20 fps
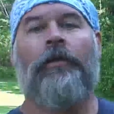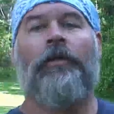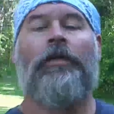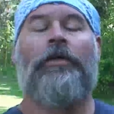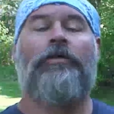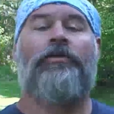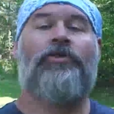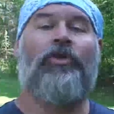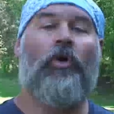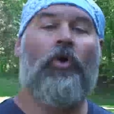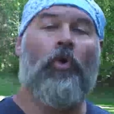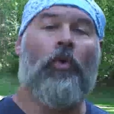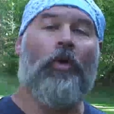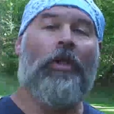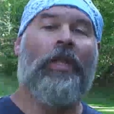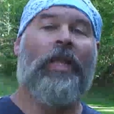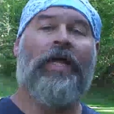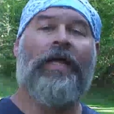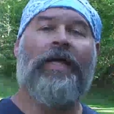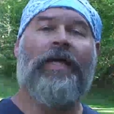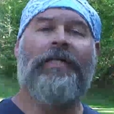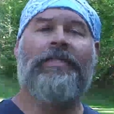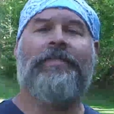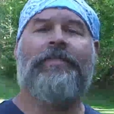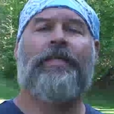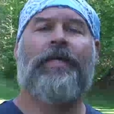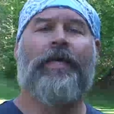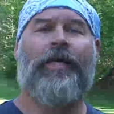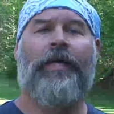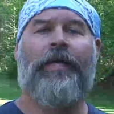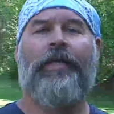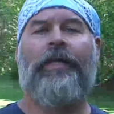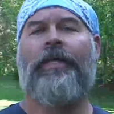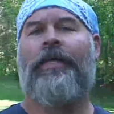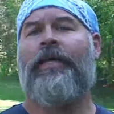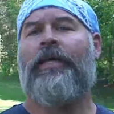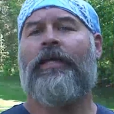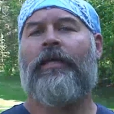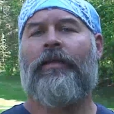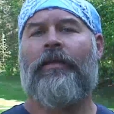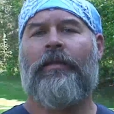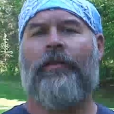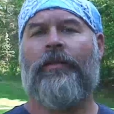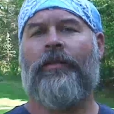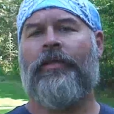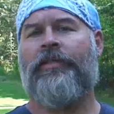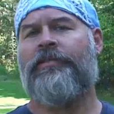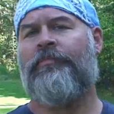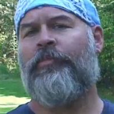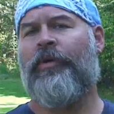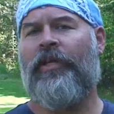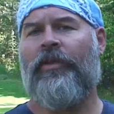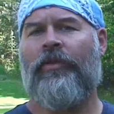So, like I said, it's been